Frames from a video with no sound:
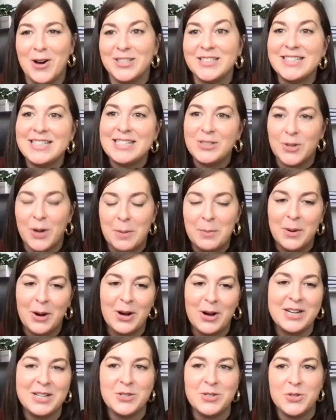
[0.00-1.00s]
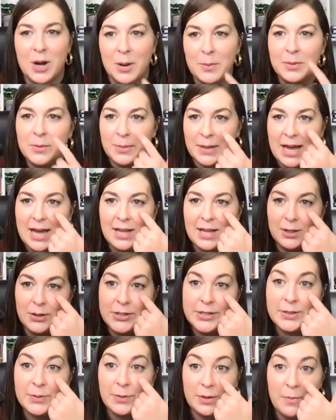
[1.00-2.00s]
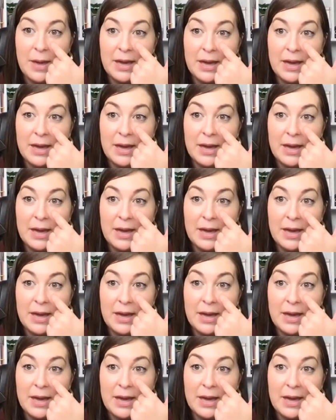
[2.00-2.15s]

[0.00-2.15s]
Aussie trombone and trumpet player loose with